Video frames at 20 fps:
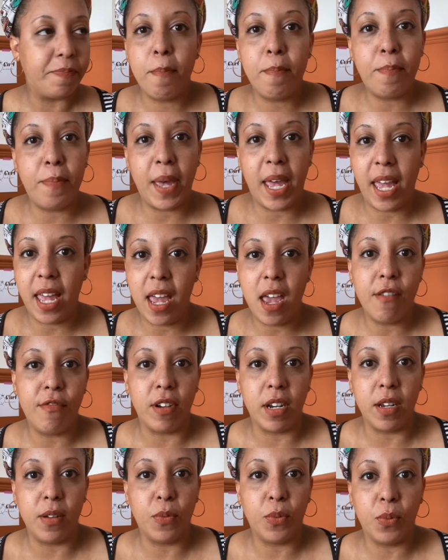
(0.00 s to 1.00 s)
pair
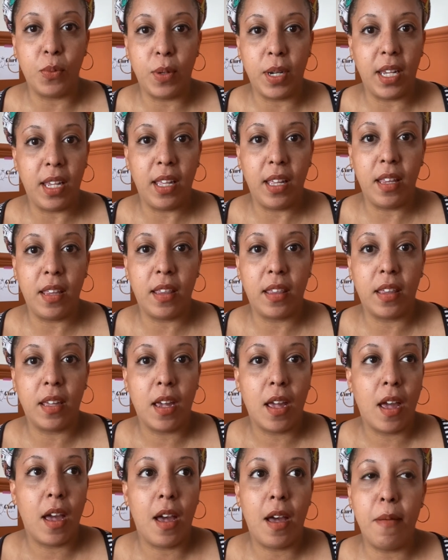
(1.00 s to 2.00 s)
it with
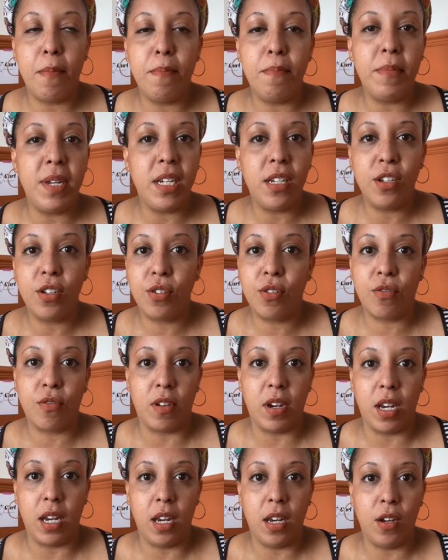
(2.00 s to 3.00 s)
a mint
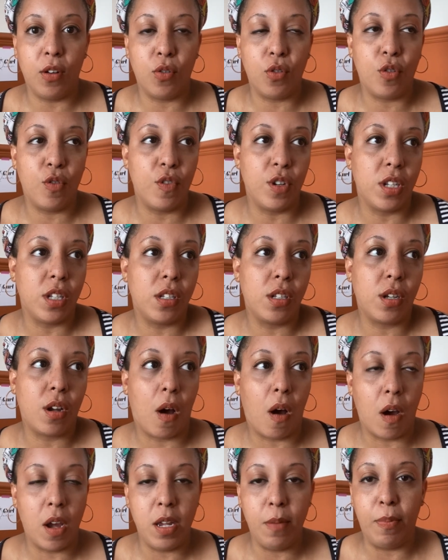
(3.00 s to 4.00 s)
green or a
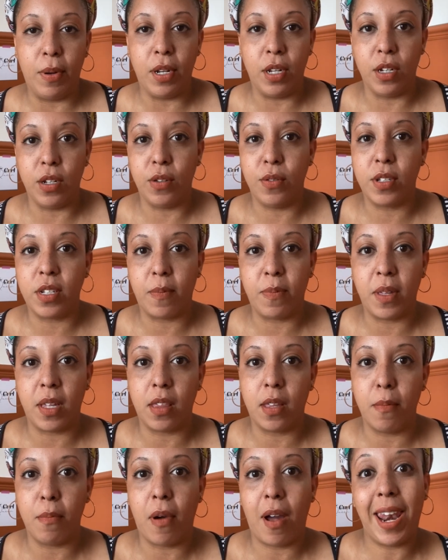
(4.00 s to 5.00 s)
sky blue, something
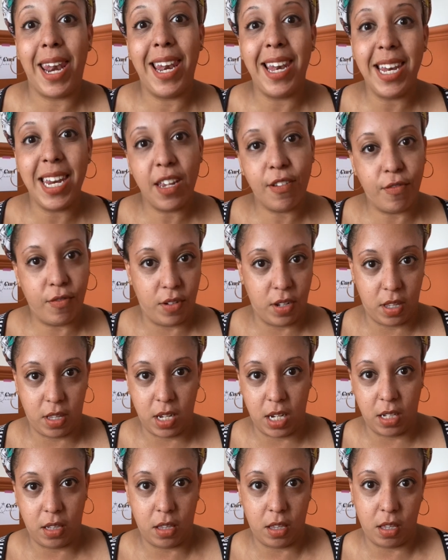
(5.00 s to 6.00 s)
that might lift
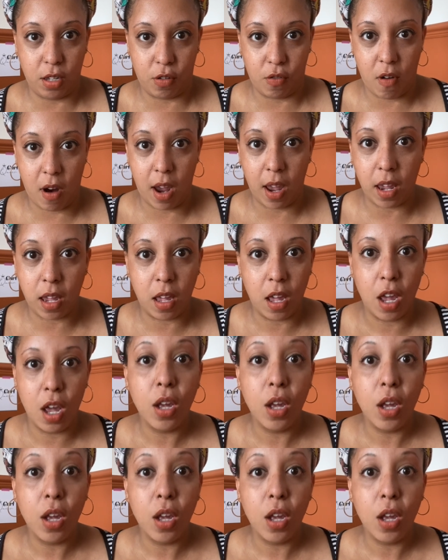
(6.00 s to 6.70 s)
it, the grey,